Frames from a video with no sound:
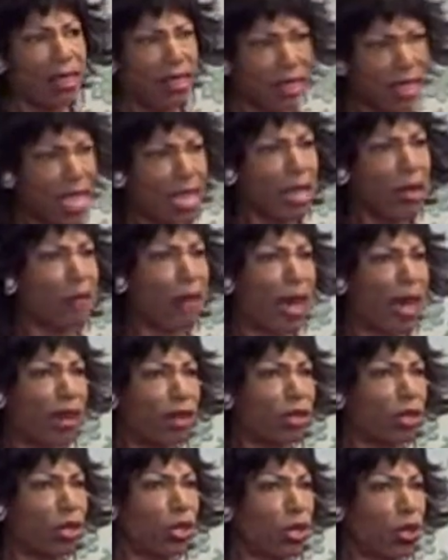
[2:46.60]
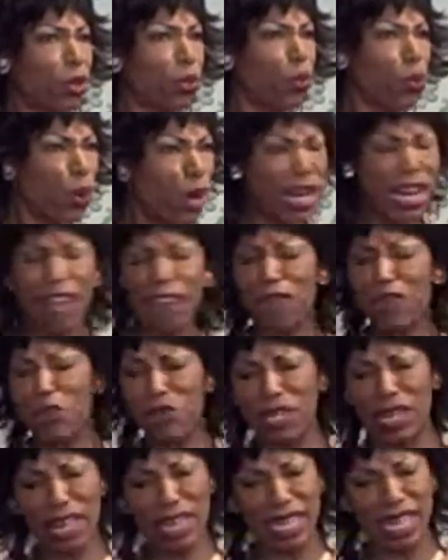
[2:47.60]
Think about, what have you
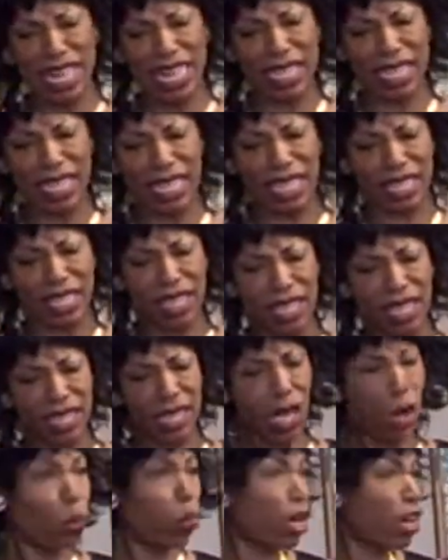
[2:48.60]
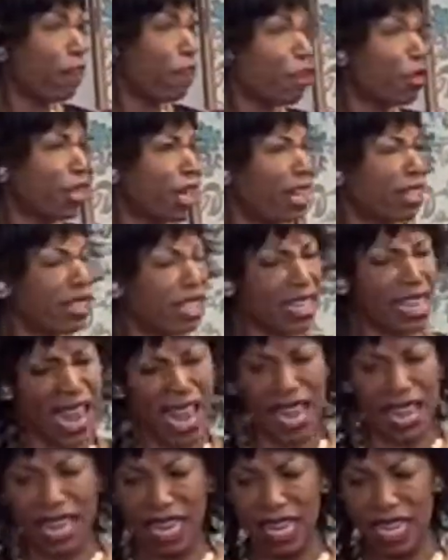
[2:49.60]
done lately? What have you done
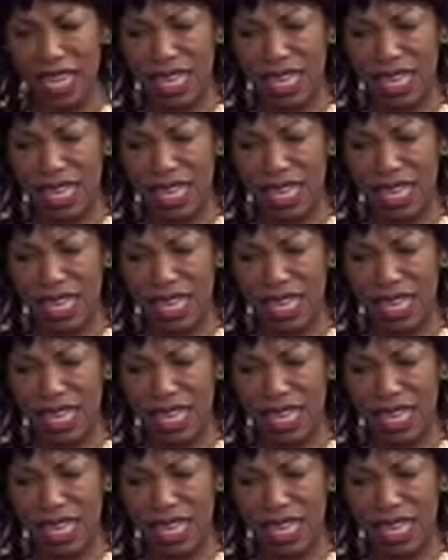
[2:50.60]
today?